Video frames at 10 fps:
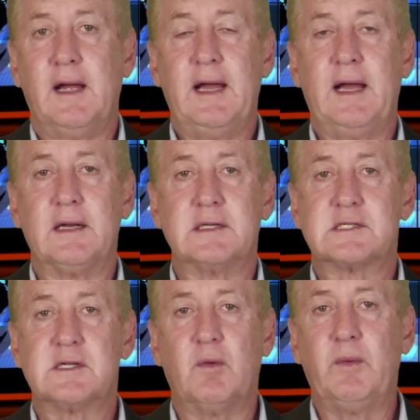And
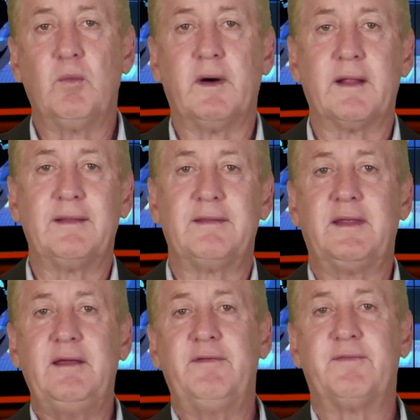so we want to
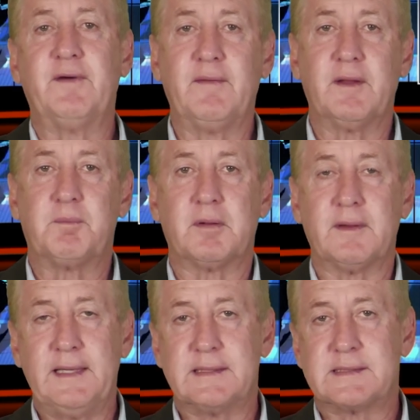defund the
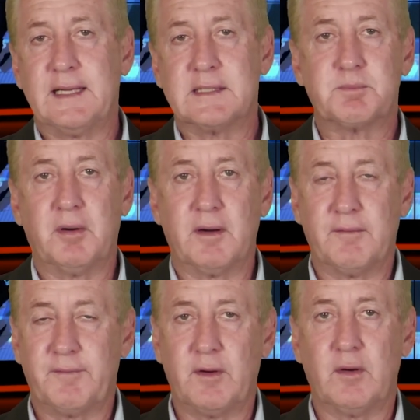police. That's part
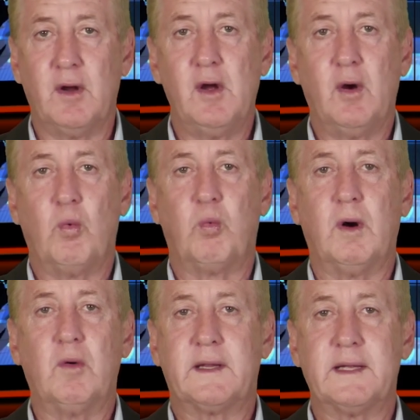of their
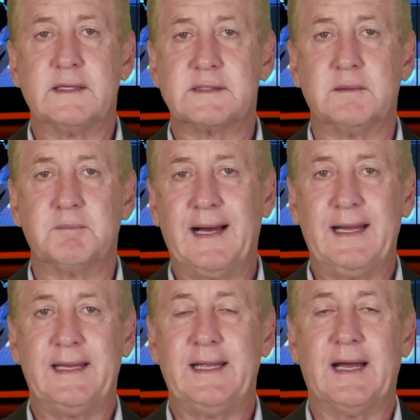wokeism
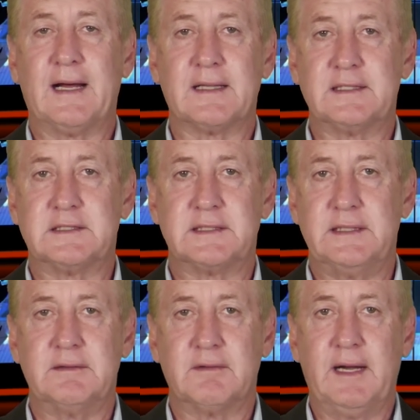
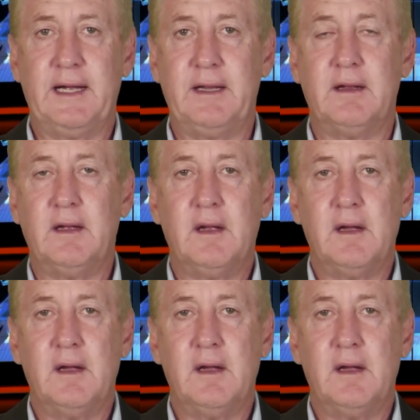ideology, right?